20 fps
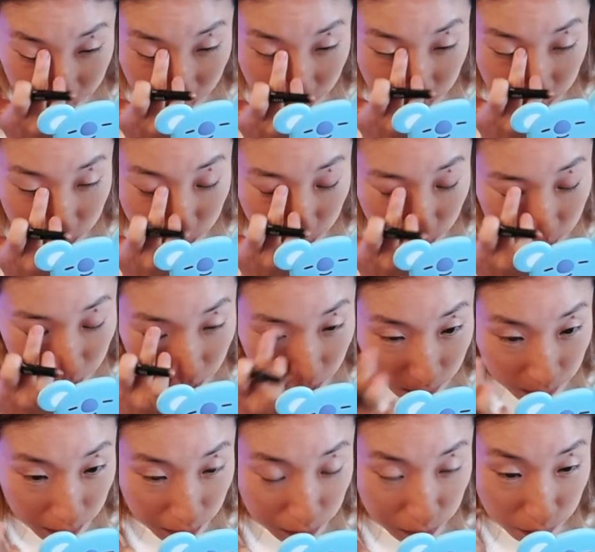You know, one thing
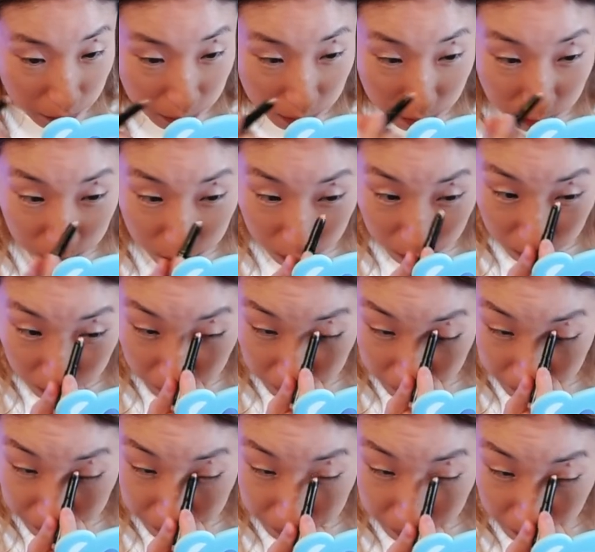about doing YouTube,
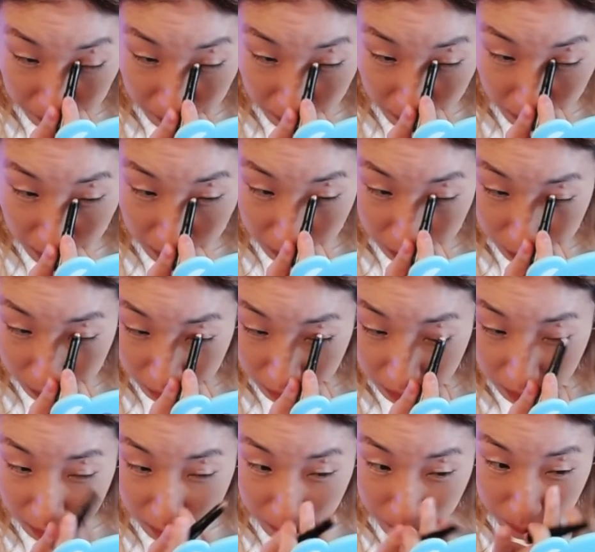you're just
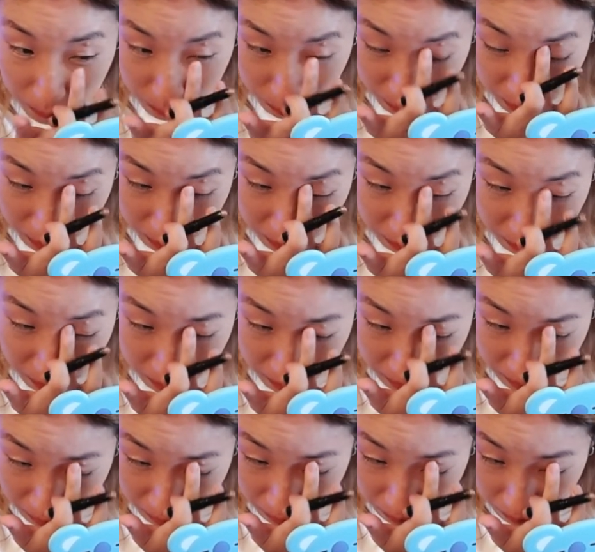exposing
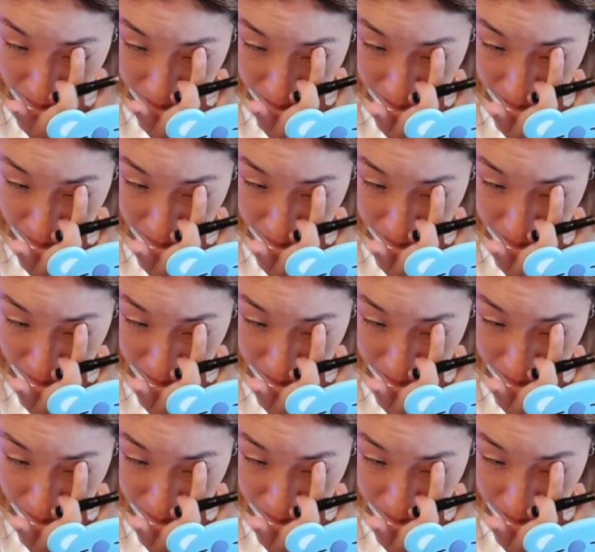yourself.